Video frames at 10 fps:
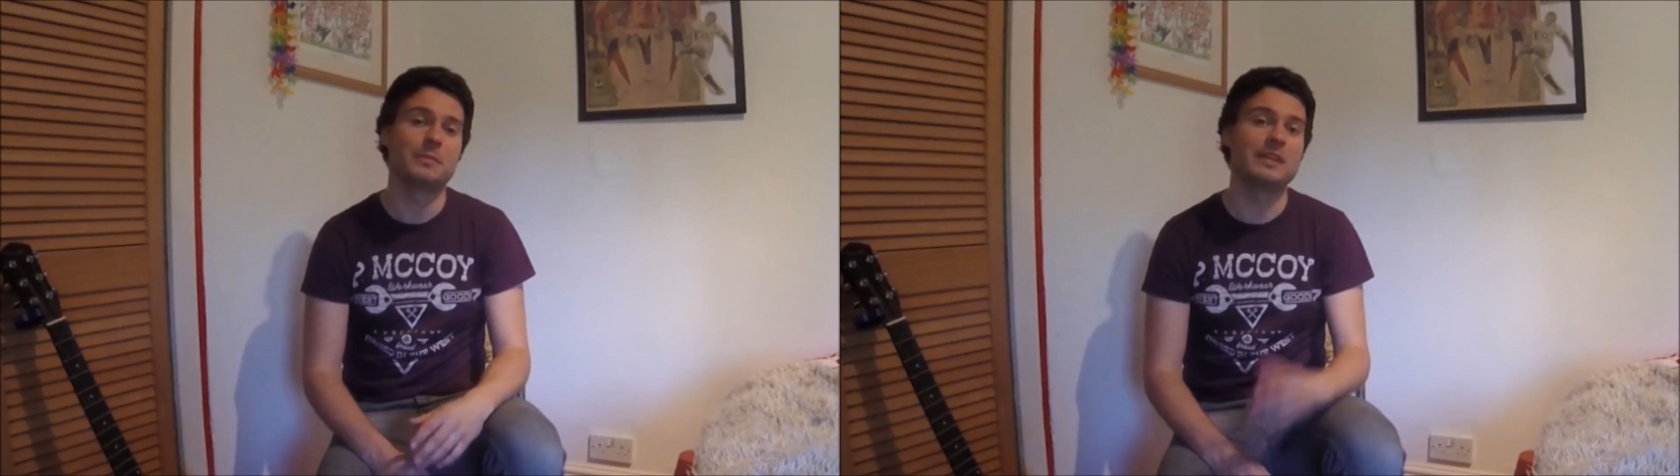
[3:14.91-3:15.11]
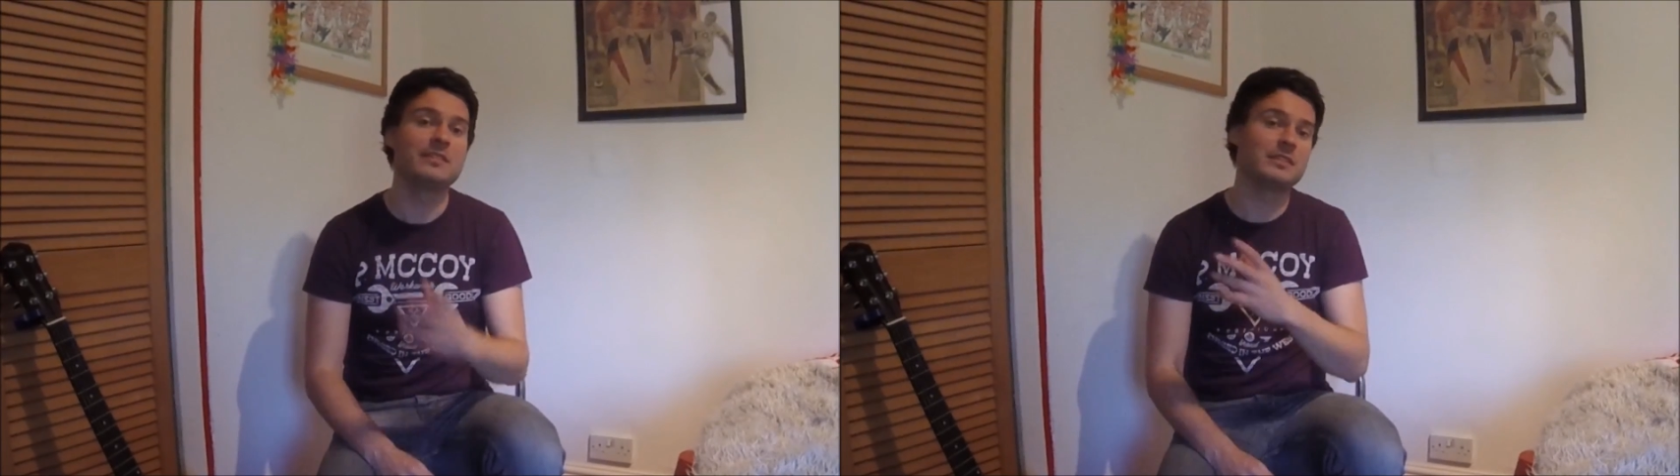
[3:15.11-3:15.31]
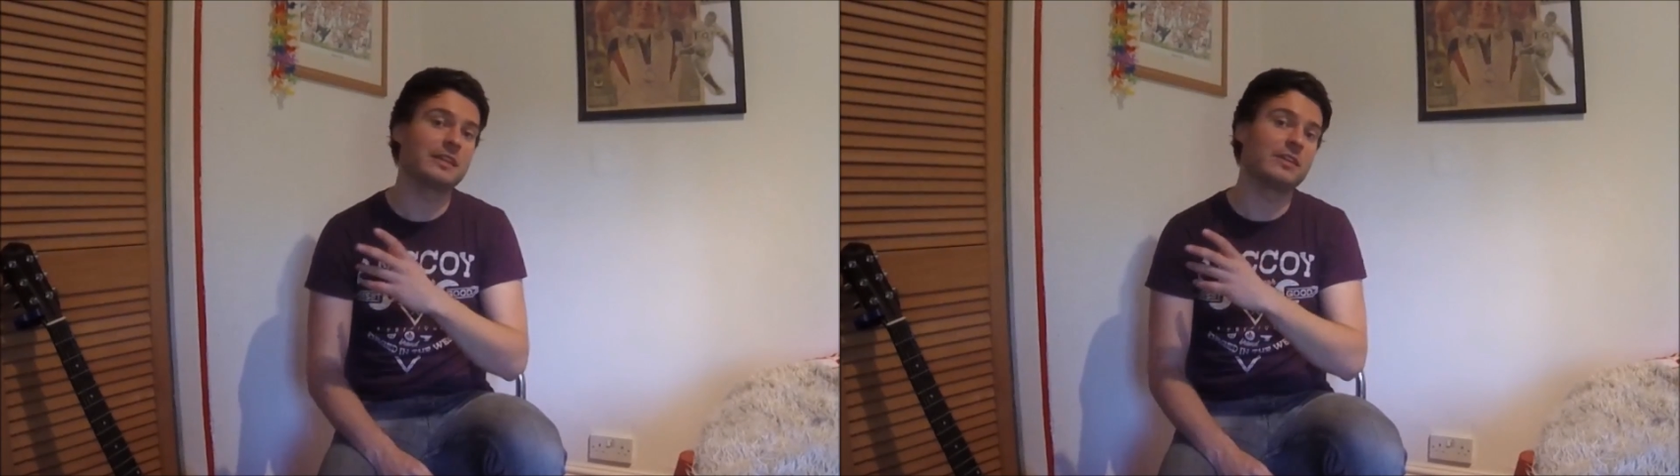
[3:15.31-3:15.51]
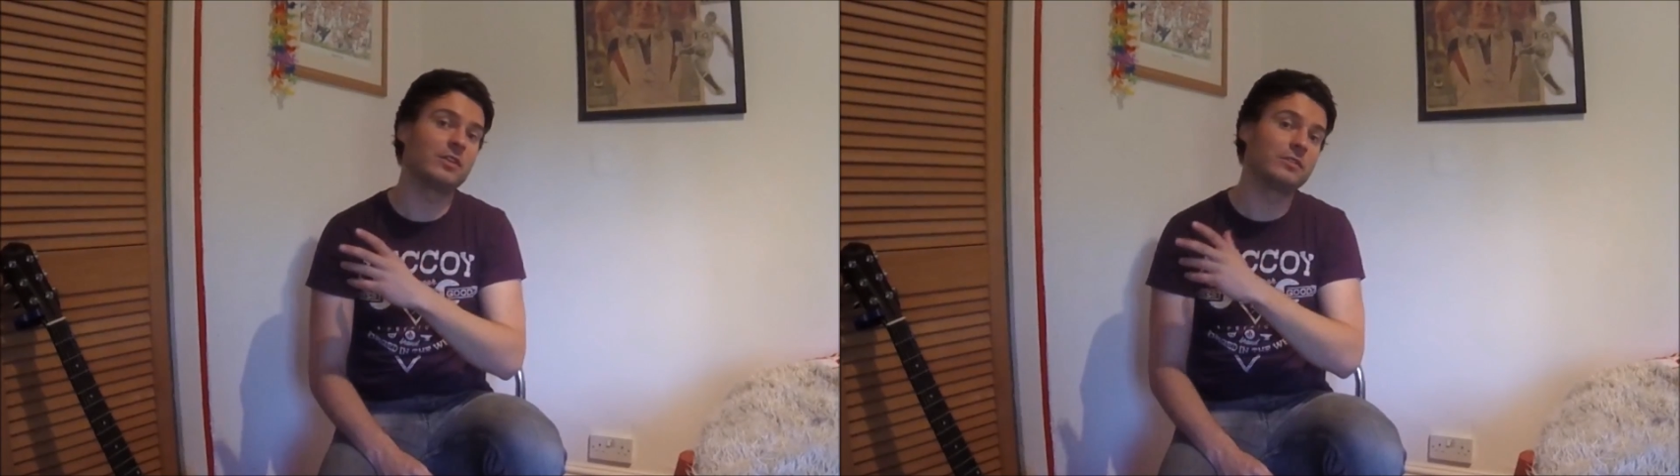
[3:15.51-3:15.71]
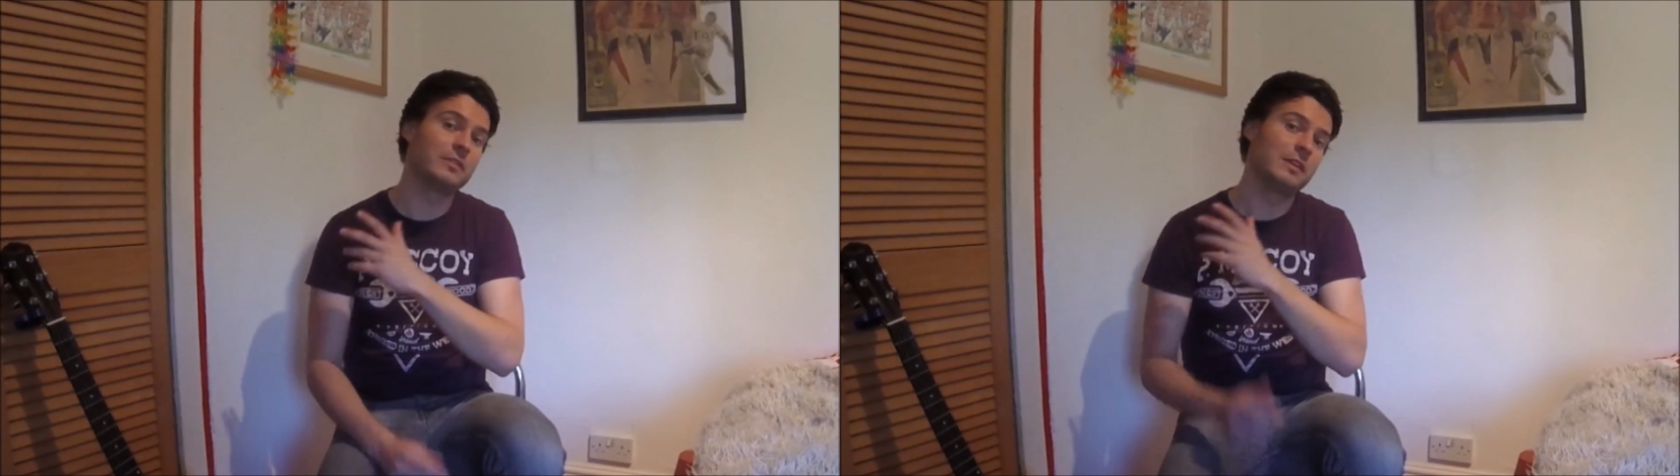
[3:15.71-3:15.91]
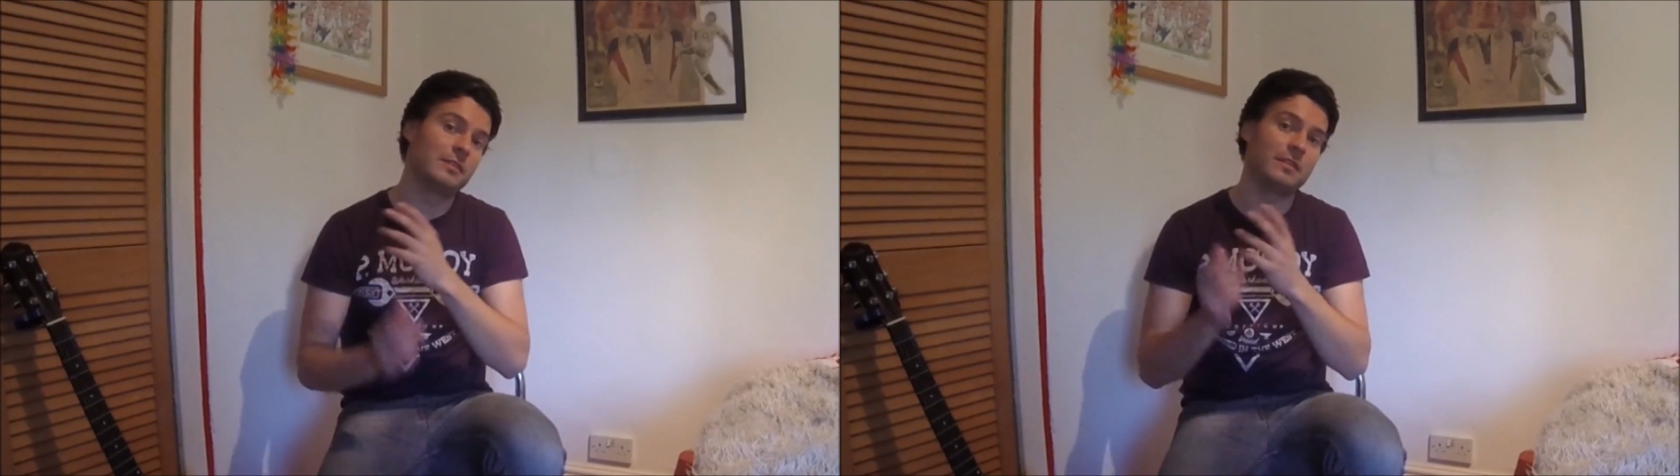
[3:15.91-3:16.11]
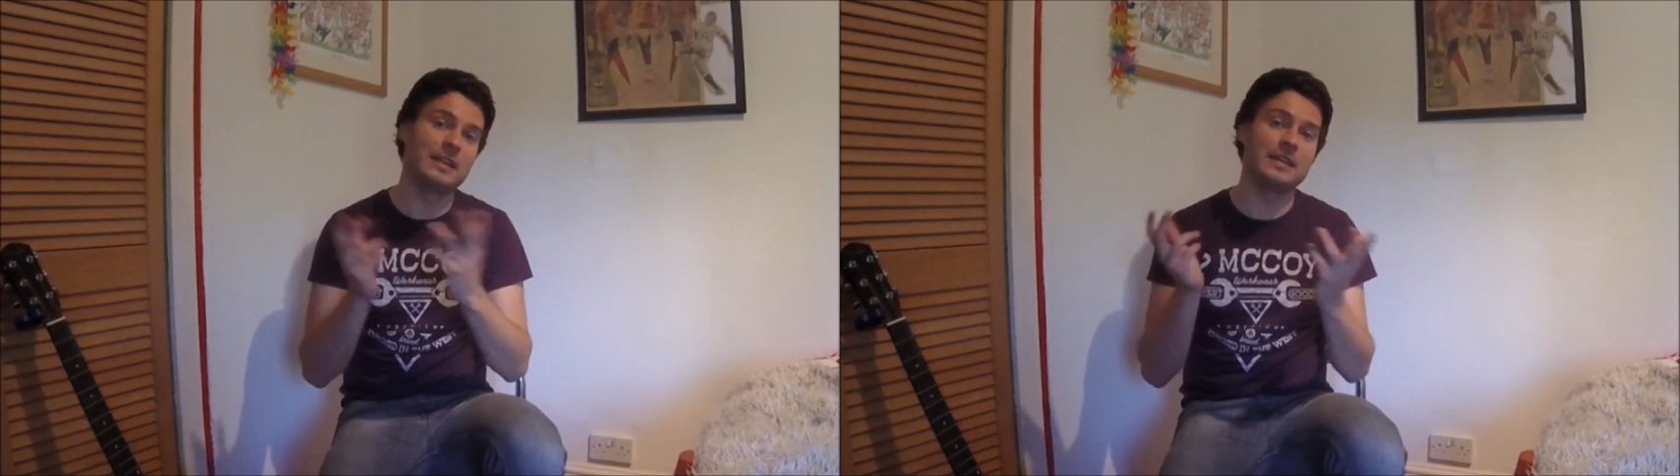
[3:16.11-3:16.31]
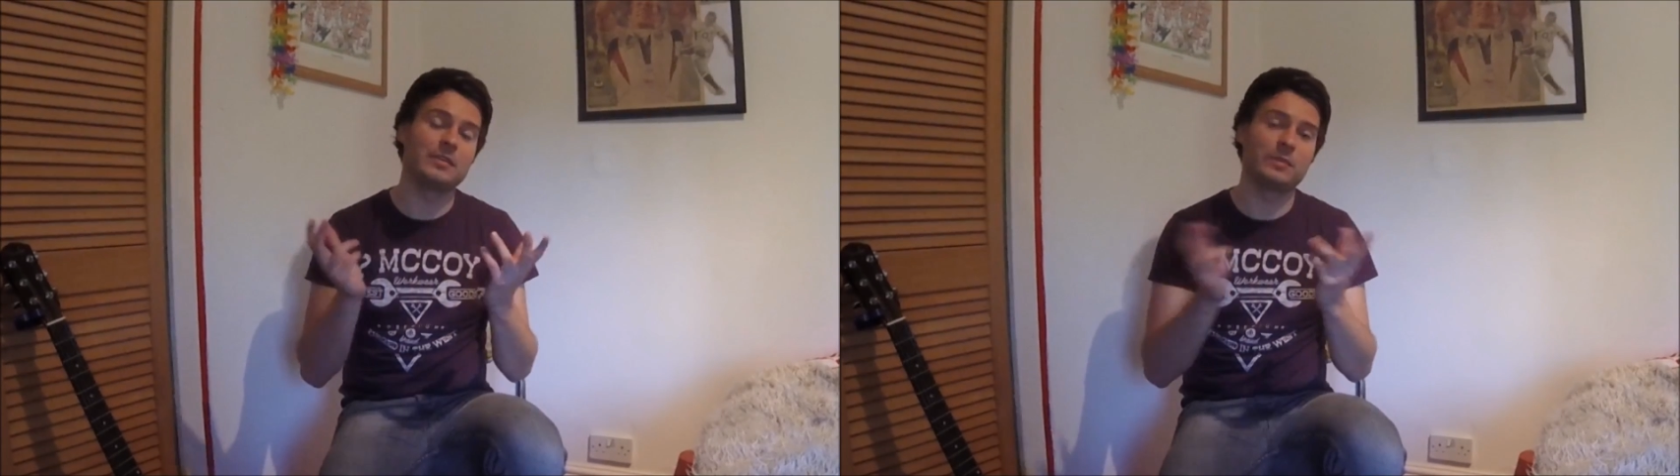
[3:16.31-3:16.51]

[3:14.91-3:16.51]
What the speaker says: please click on the link